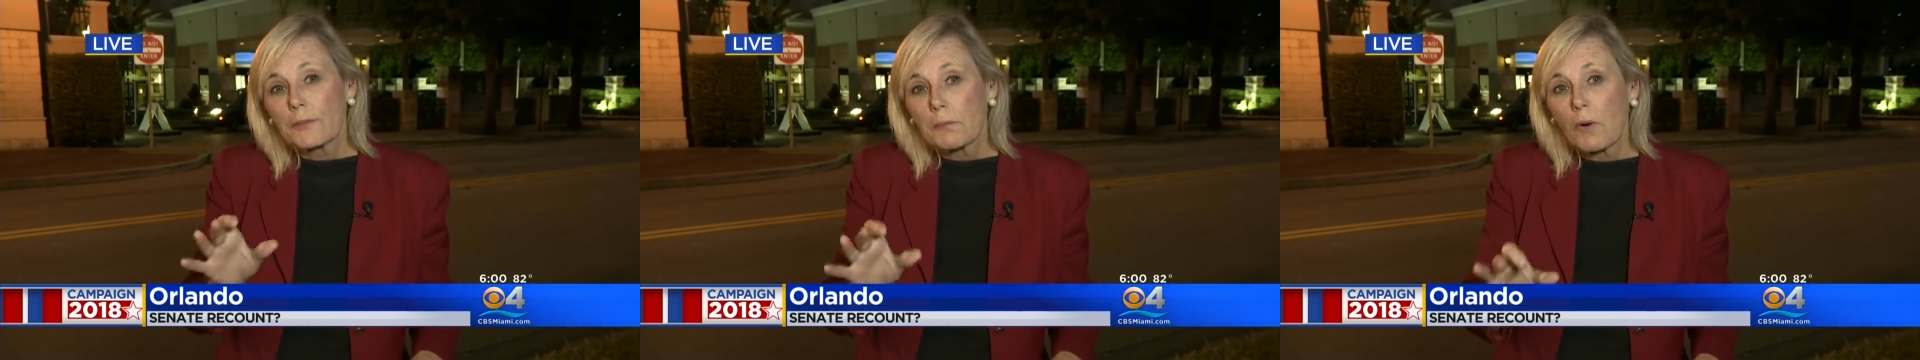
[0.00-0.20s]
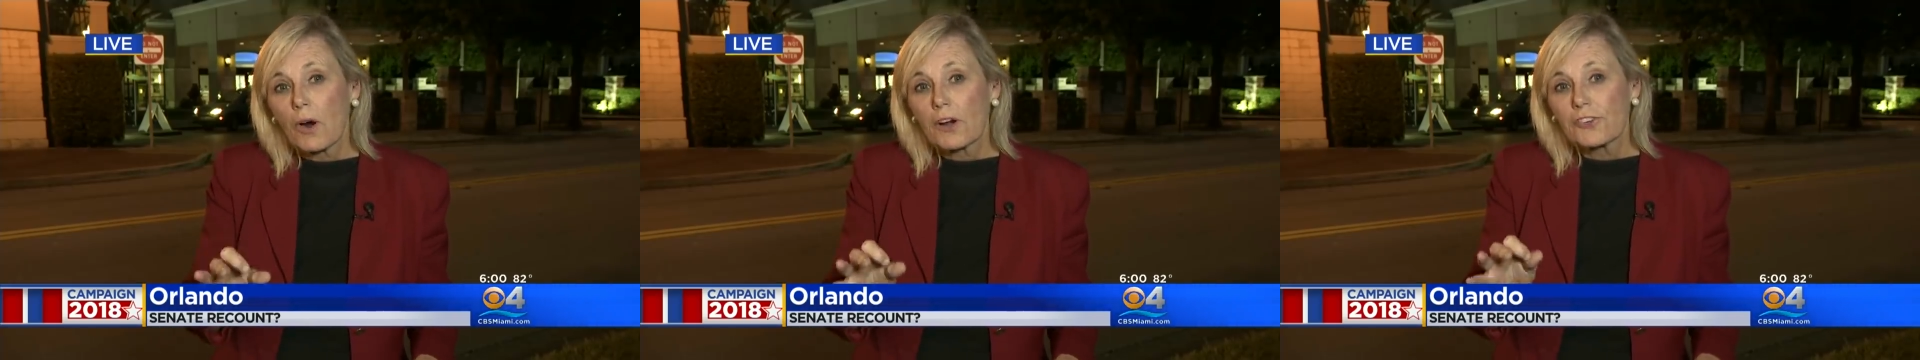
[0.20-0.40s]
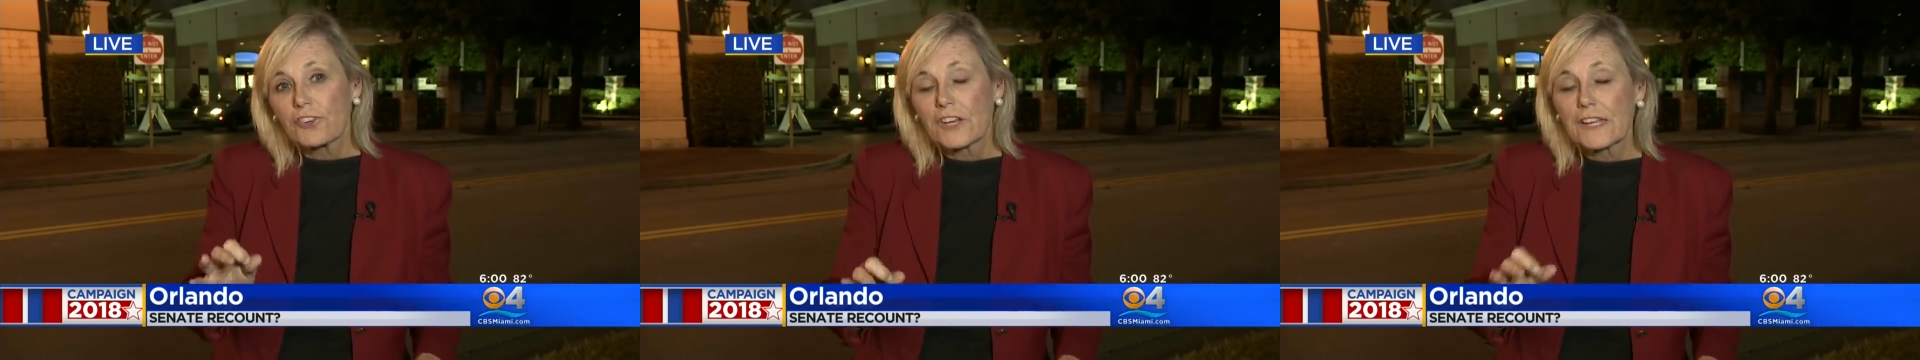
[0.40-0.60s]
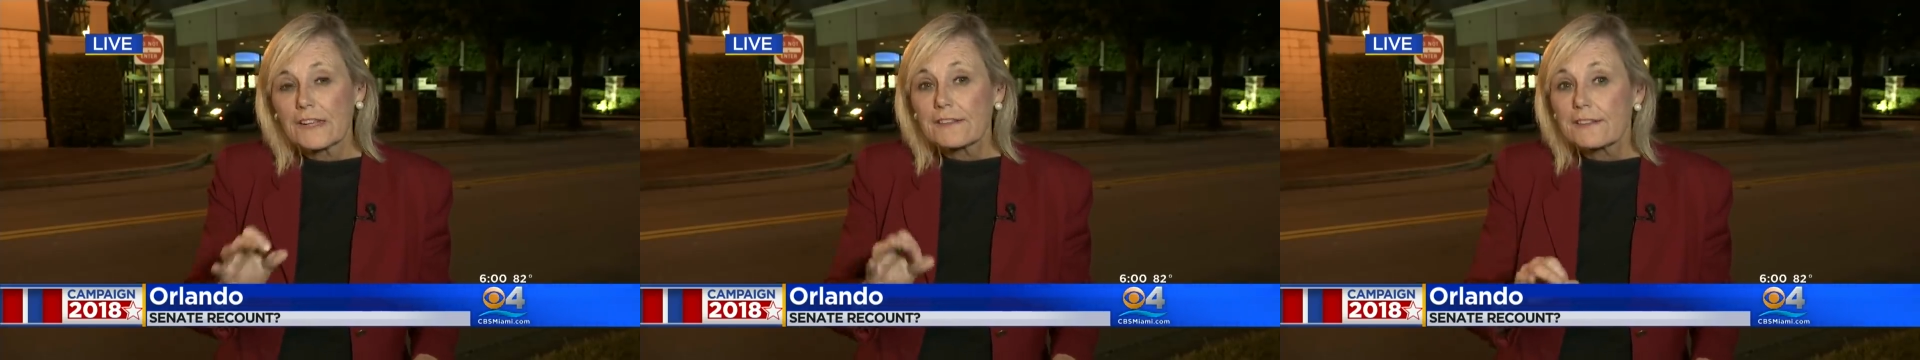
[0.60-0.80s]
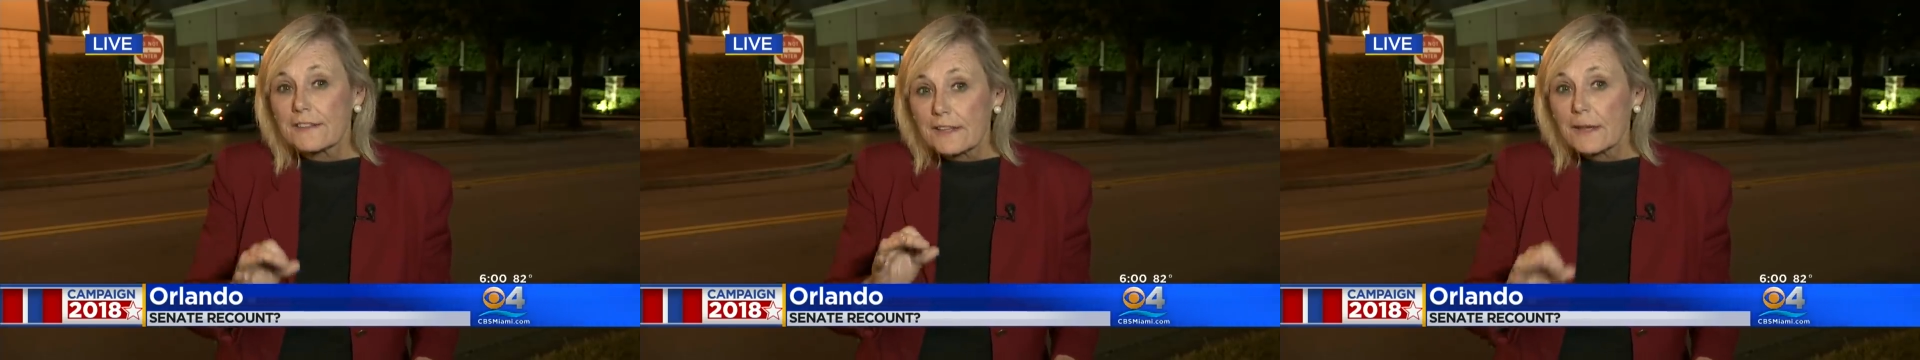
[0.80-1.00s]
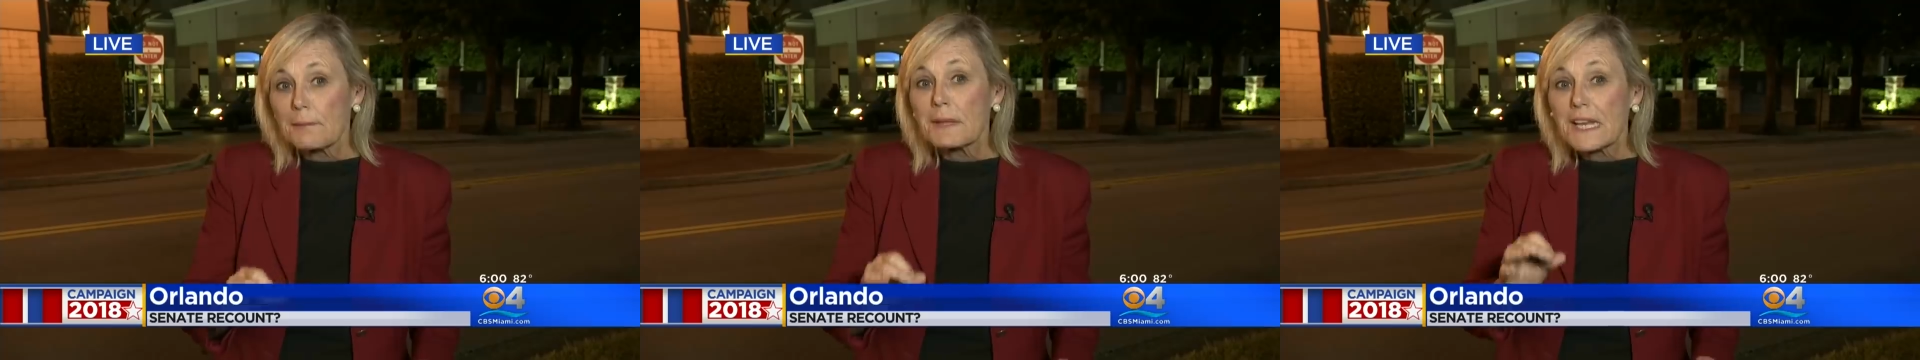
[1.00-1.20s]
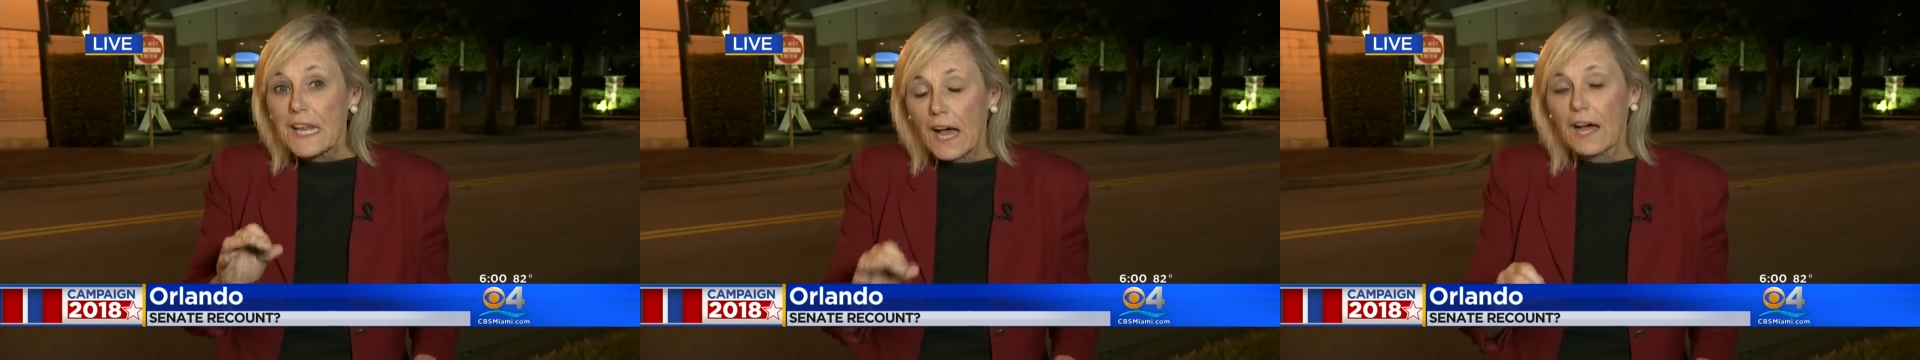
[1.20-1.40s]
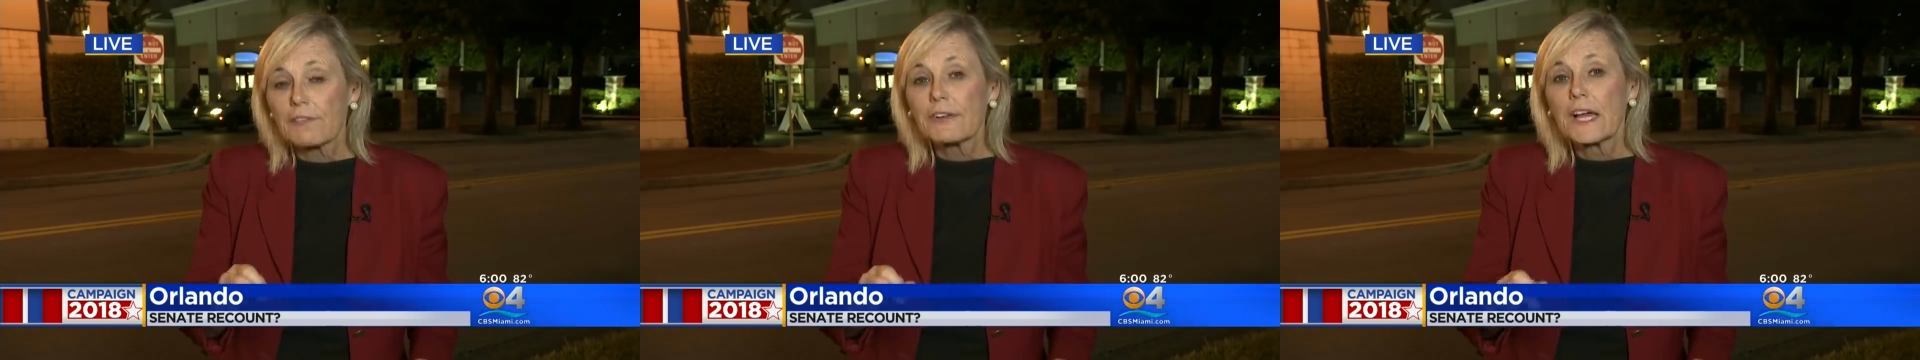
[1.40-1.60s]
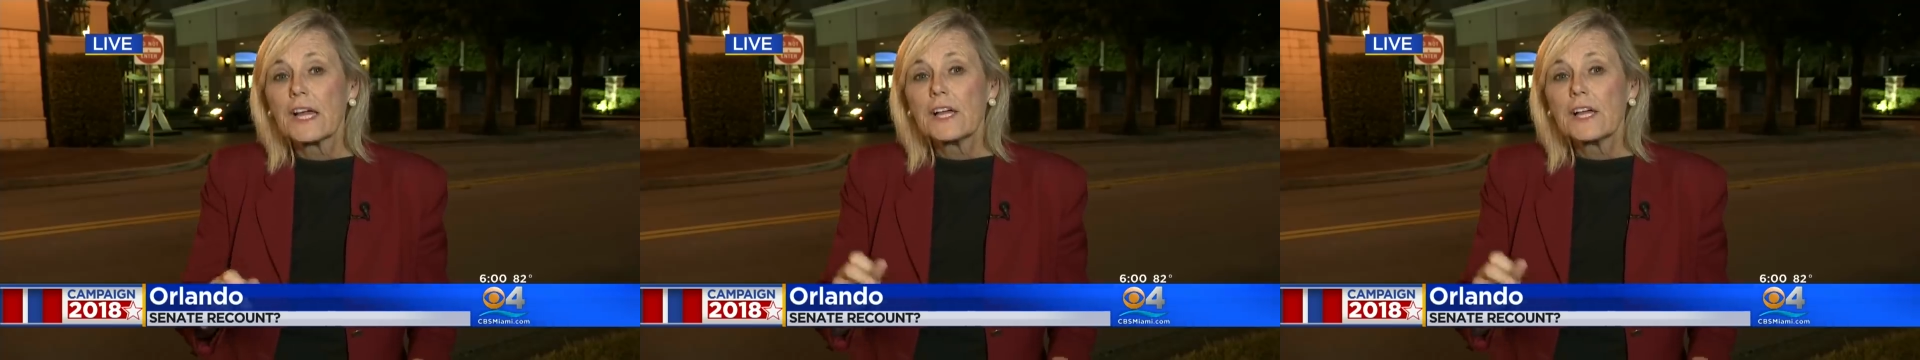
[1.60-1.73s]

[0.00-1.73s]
the margin is slim enough